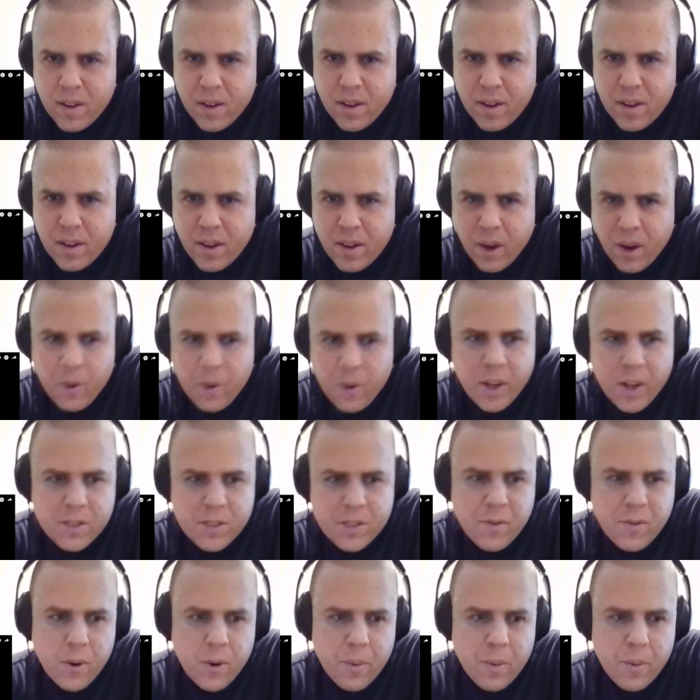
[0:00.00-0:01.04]
Oh, that's
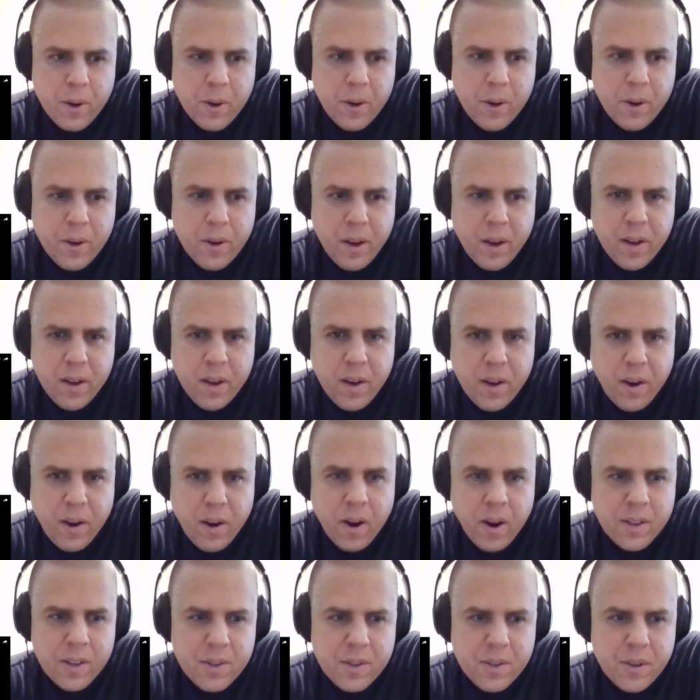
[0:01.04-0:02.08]
Foreman. Okay. All
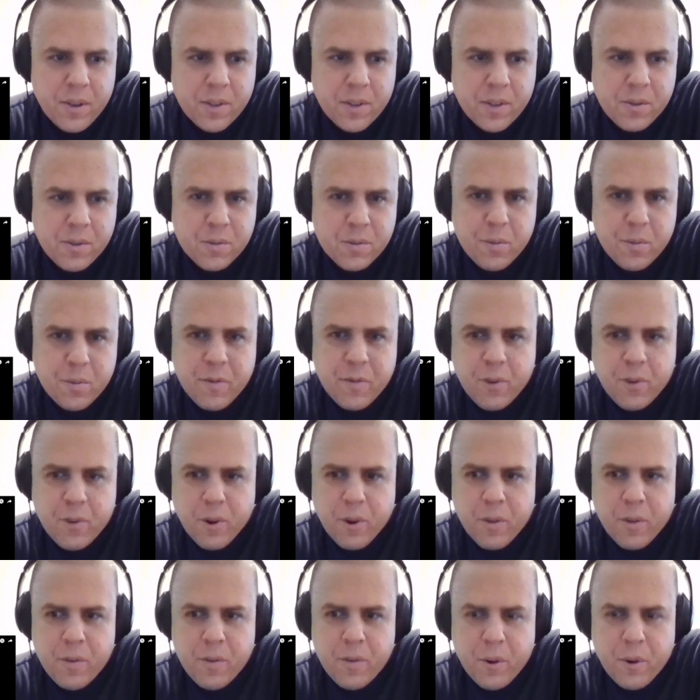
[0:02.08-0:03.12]
right. So this was before
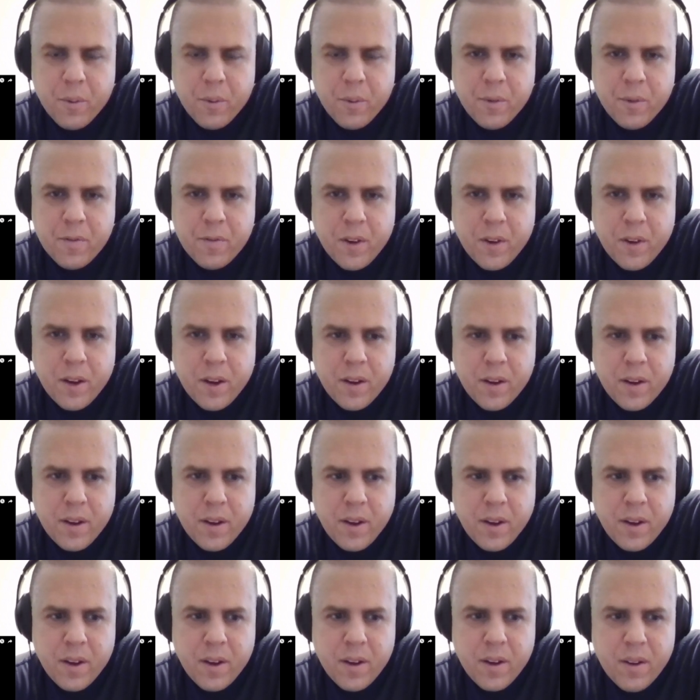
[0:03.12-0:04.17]
the Foreman fight.
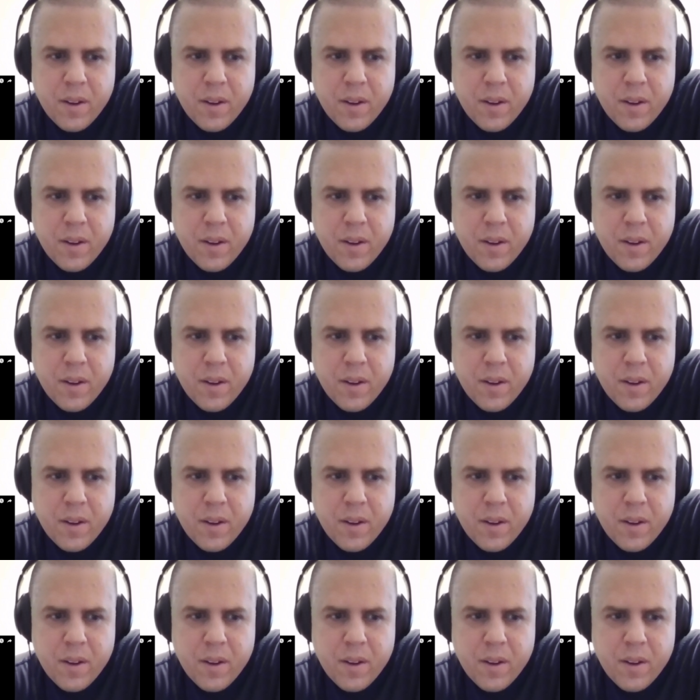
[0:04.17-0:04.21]
Yeah.